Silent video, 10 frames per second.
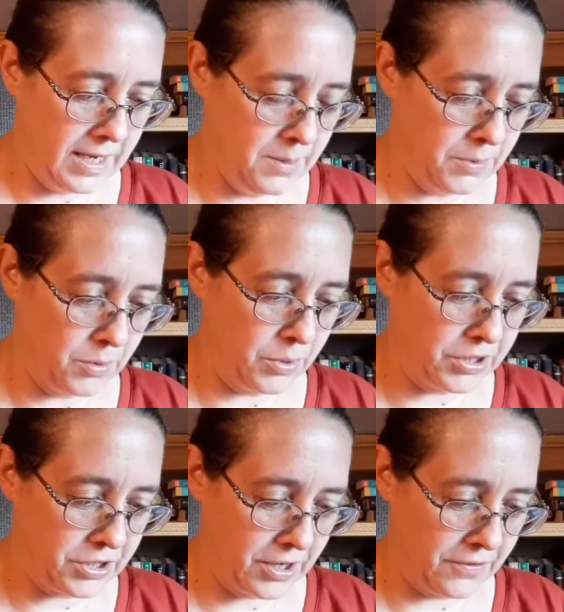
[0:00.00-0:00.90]
Emma,
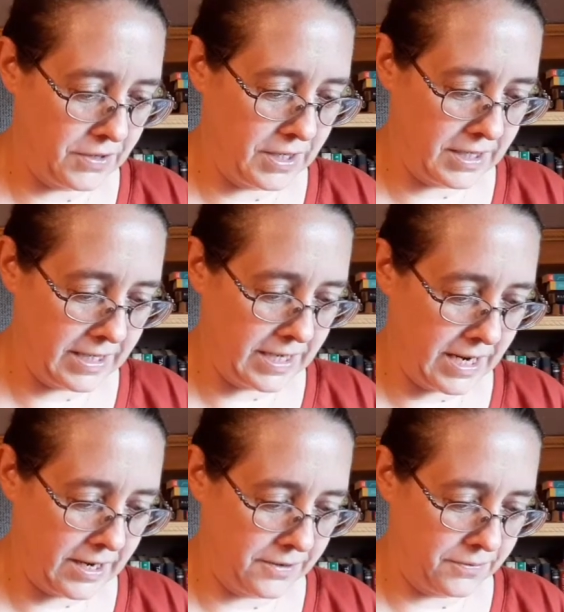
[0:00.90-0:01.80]
which
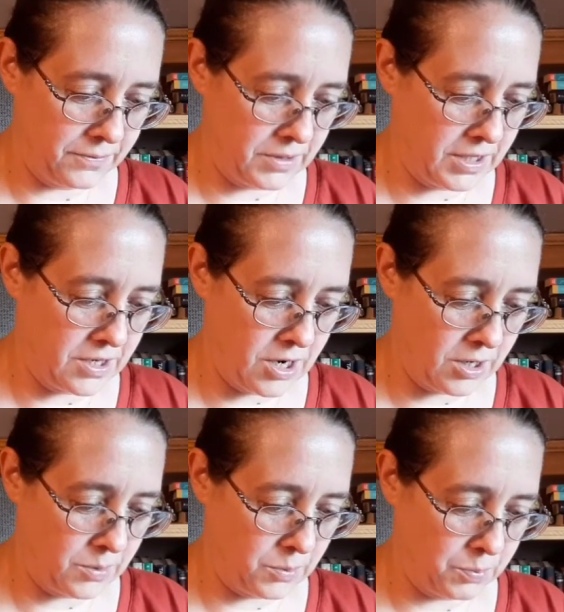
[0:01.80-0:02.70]
evidently I did
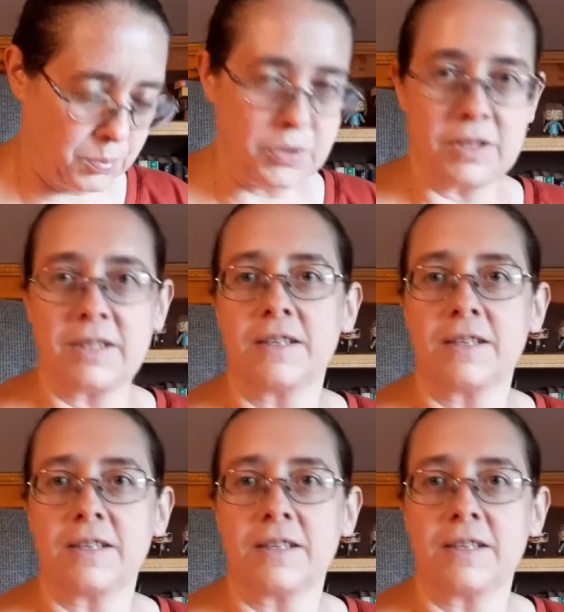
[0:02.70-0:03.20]
not put